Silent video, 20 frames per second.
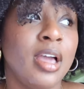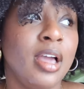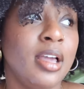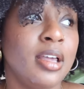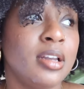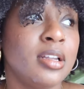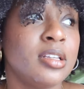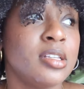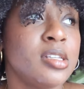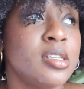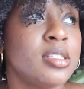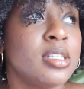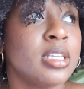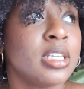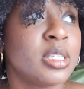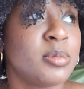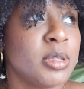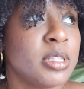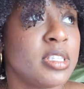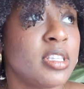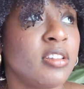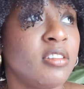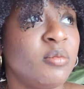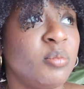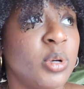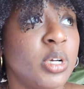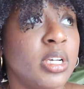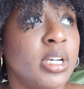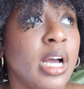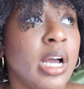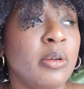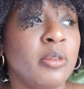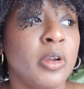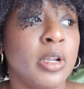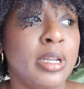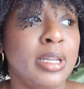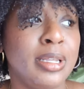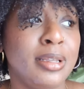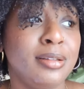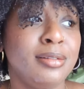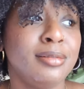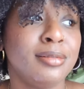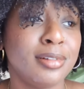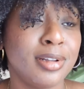it is expensive, but I really